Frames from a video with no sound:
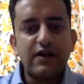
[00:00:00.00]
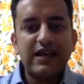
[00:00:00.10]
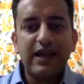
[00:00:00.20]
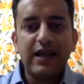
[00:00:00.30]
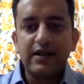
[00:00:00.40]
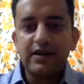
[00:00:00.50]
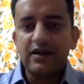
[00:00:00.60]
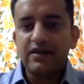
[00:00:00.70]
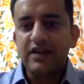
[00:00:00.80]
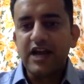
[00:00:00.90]

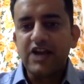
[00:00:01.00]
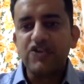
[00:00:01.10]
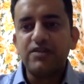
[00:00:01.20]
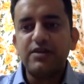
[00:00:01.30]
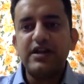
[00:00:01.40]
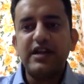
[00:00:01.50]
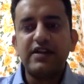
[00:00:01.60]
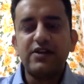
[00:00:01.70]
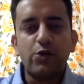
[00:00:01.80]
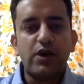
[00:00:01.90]
analytics and actionable
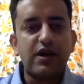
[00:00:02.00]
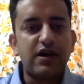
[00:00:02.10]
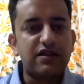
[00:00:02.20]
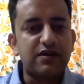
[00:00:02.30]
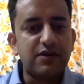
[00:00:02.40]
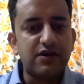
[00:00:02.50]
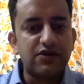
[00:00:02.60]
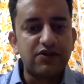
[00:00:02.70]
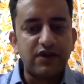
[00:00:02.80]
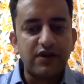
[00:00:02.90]
data to our
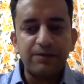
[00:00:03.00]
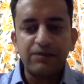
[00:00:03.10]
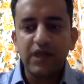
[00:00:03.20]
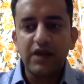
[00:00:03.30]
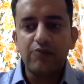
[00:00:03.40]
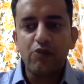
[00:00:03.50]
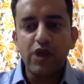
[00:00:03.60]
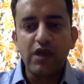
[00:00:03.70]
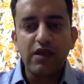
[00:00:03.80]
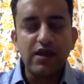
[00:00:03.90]
customers at
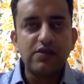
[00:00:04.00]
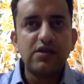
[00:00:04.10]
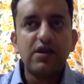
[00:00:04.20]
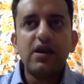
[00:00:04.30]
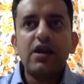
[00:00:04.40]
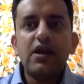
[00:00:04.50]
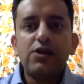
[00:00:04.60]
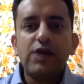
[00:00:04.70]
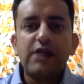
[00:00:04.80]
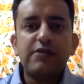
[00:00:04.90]
MoEngage
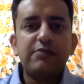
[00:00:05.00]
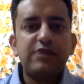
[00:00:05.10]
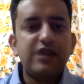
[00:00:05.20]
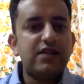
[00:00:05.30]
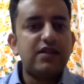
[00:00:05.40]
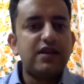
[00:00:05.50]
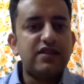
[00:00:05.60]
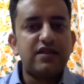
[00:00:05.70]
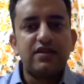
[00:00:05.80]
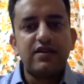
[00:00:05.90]
to help them take the
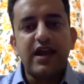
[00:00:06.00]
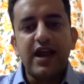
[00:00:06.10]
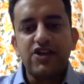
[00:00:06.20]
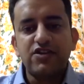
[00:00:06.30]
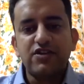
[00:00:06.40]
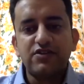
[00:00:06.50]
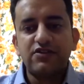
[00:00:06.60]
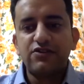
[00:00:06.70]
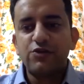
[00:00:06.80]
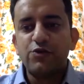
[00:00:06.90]
necessary
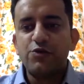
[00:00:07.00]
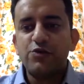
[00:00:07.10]
actions to